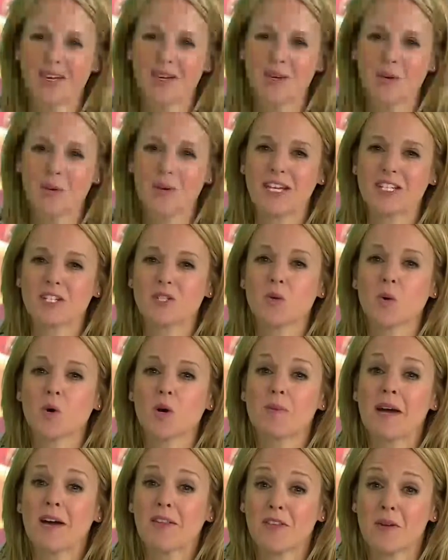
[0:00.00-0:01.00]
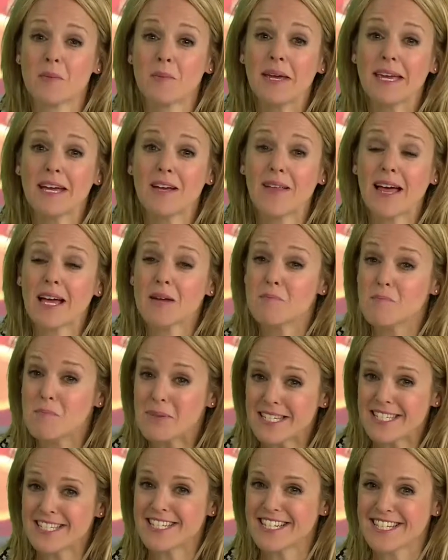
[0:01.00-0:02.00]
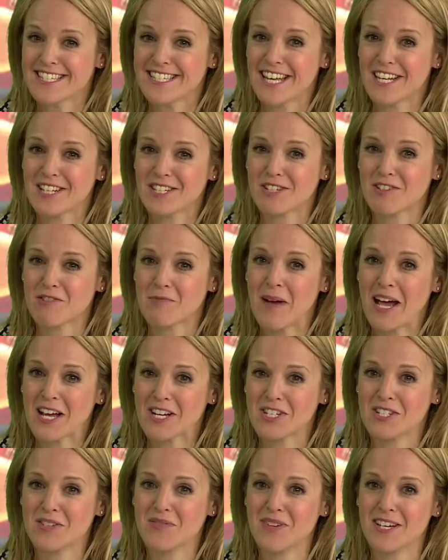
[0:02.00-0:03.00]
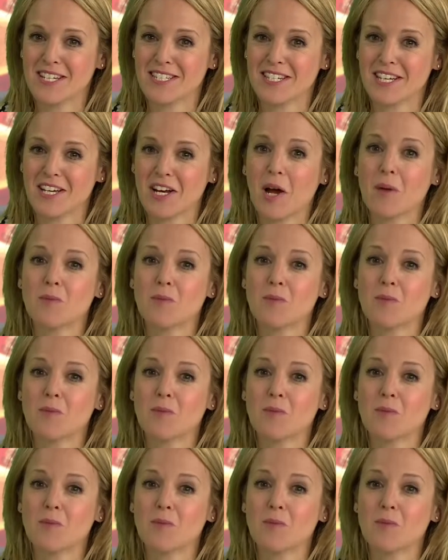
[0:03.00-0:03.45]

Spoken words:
We're here to talk about the appeal and business sense of passion investing.